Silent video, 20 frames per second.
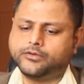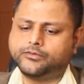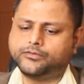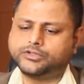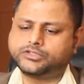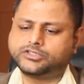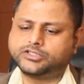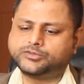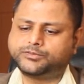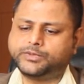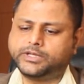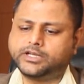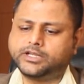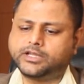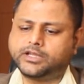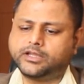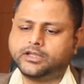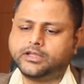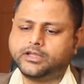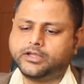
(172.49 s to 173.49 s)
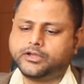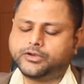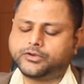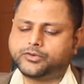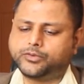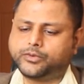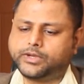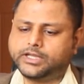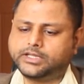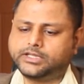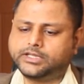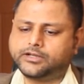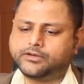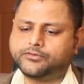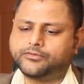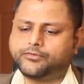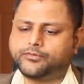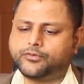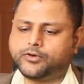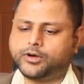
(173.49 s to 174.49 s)
which is being
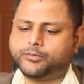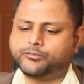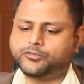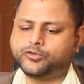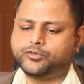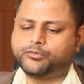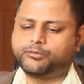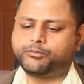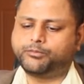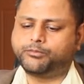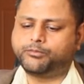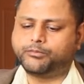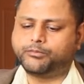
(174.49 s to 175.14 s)
together formed to